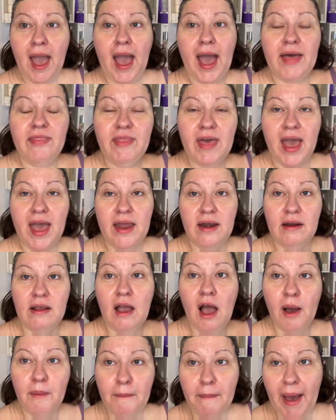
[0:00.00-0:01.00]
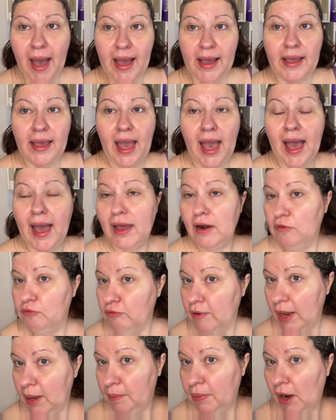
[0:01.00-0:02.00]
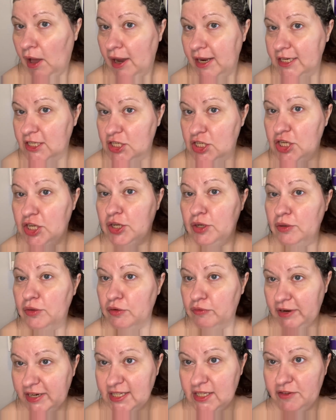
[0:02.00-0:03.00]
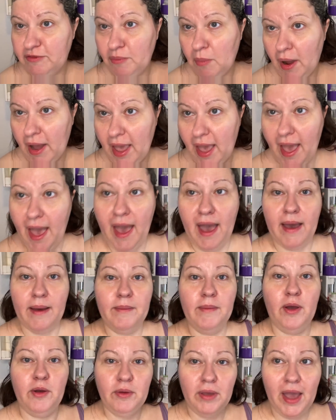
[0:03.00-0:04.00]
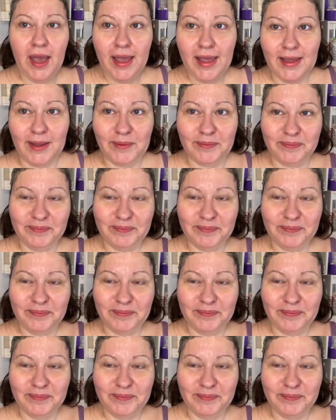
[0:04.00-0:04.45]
and then come back and reapply to the rest of my hair. Okay.